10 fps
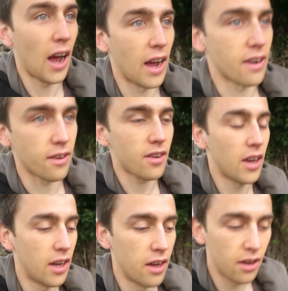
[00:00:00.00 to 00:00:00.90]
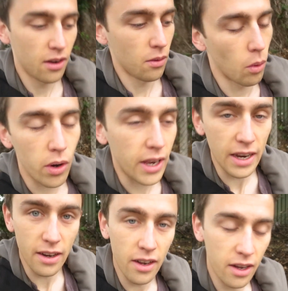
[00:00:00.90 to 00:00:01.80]
and walking
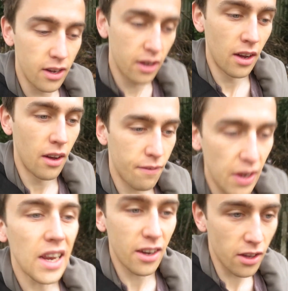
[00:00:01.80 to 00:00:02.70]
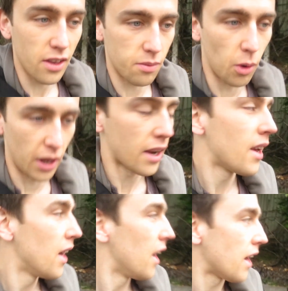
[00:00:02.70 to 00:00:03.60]
in feeling good this morning,
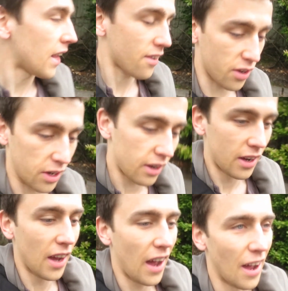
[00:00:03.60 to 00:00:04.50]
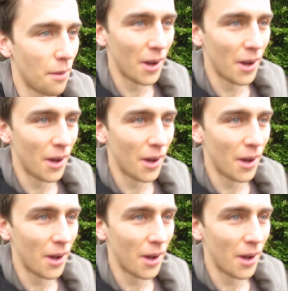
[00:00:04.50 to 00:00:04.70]
and that's good. I